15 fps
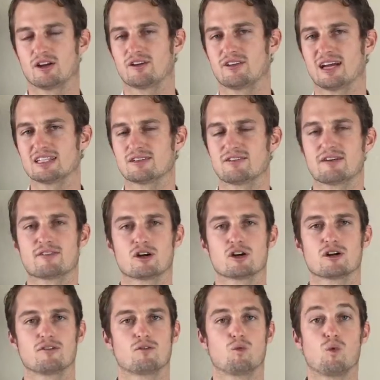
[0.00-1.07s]
You guys have
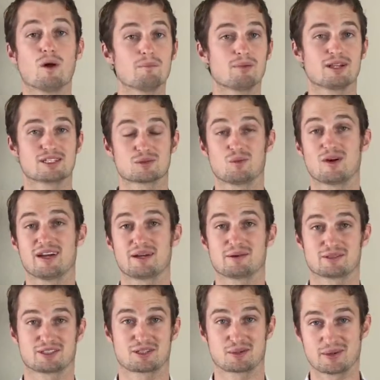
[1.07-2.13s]
ever heard of 1 +
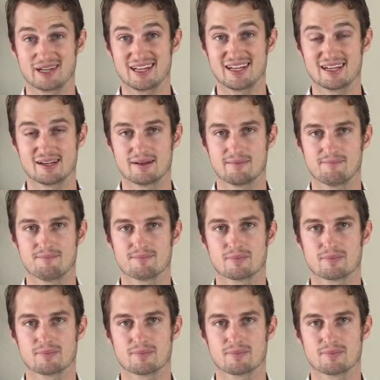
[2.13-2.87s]
1 = 3?